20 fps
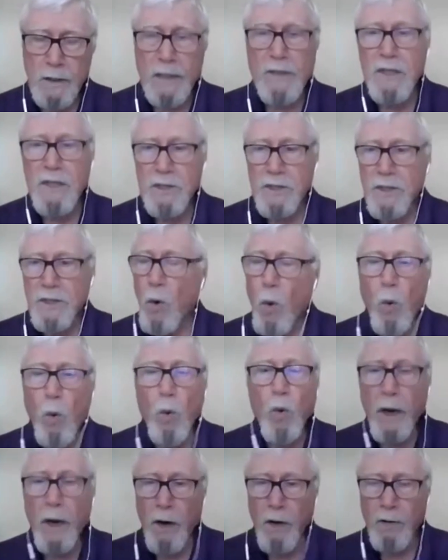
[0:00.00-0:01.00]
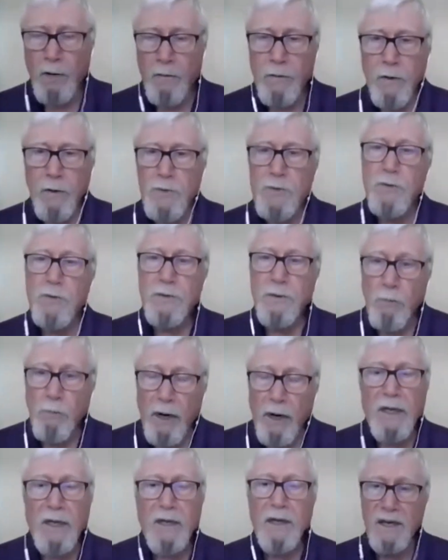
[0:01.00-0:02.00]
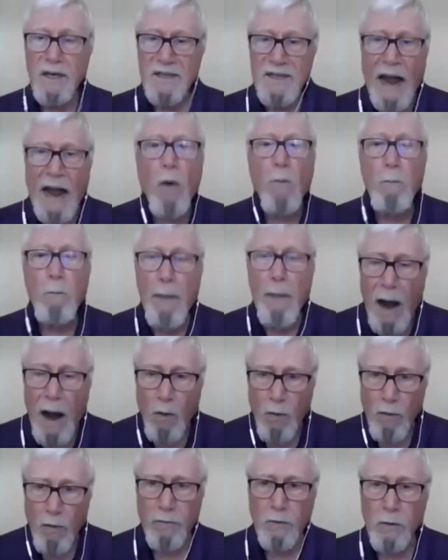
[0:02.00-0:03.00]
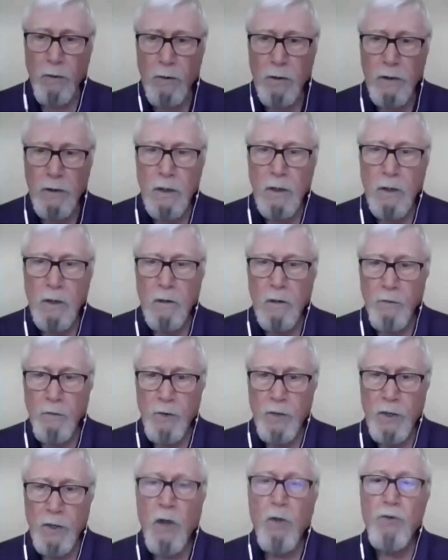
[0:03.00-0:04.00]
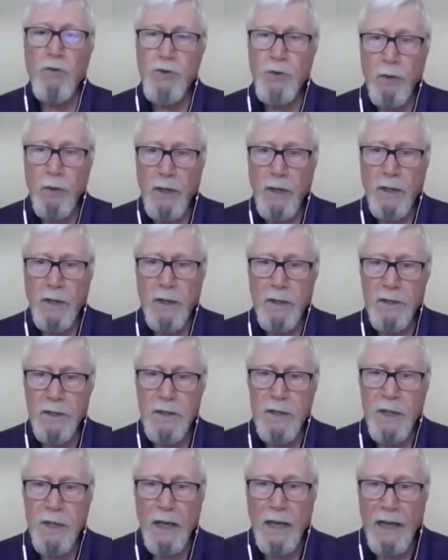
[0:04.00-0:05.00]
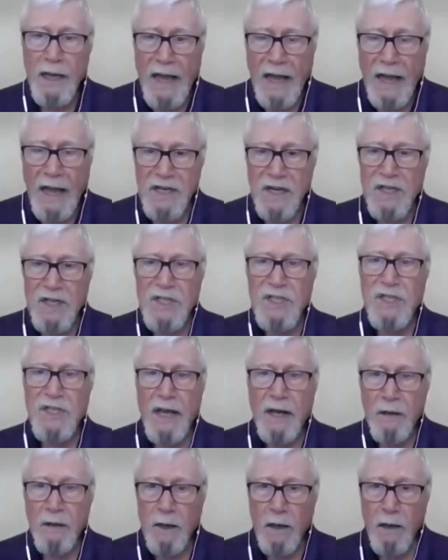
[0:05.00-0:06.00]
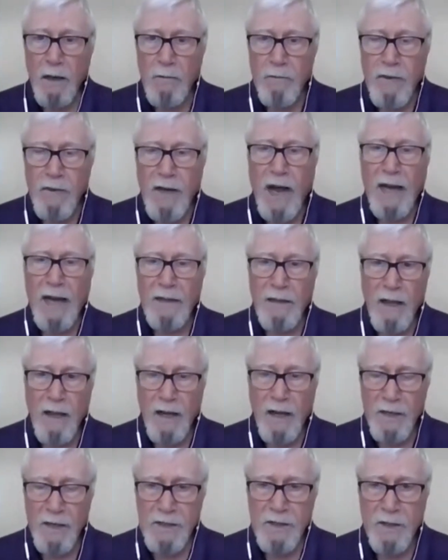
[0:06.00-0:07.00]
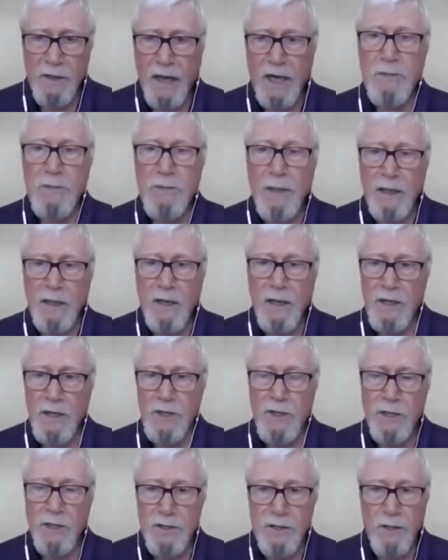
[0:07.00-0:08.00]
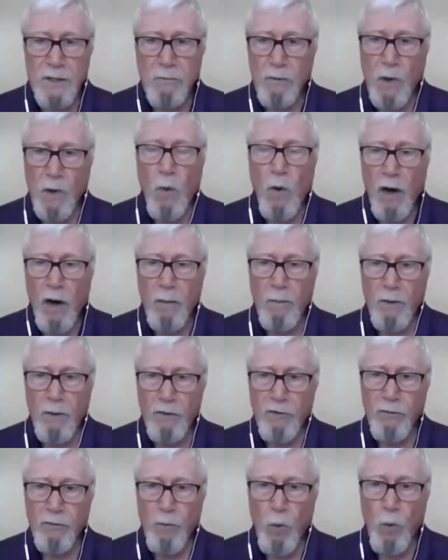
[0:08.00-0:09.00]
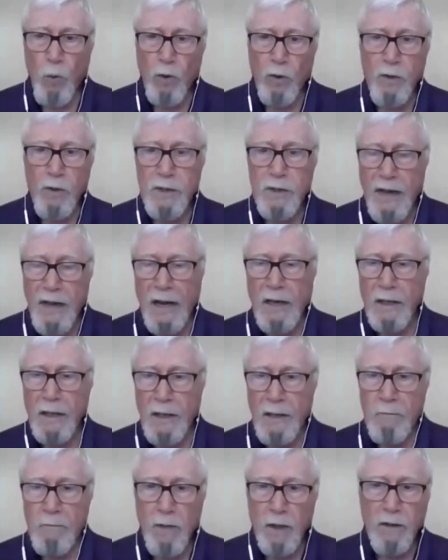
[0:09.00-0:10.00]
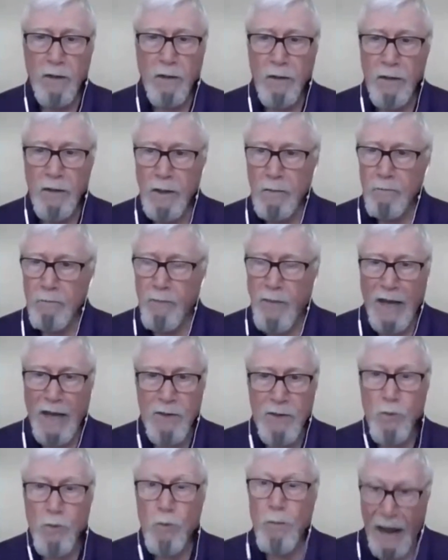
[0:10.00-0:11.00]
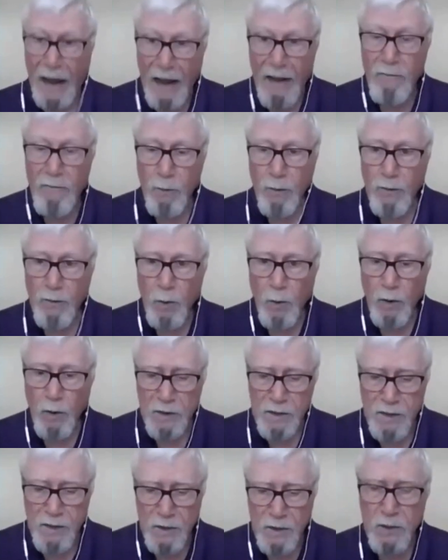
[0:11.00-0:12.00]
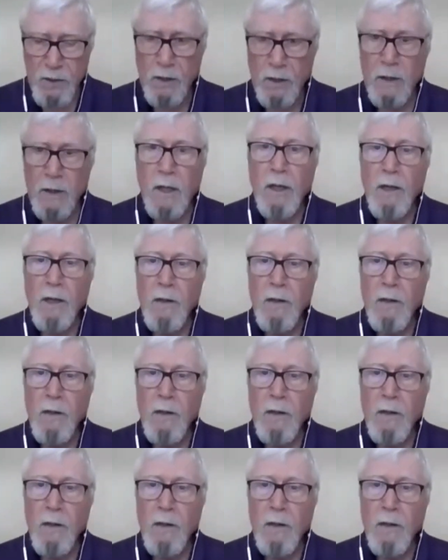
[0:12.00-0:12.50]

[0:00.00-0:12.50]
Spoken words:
in this whole area of culture is to recognize how powerful the culture is as a set of guidelines and expectations and requirements for daily, monthly, annual behavior in the organization,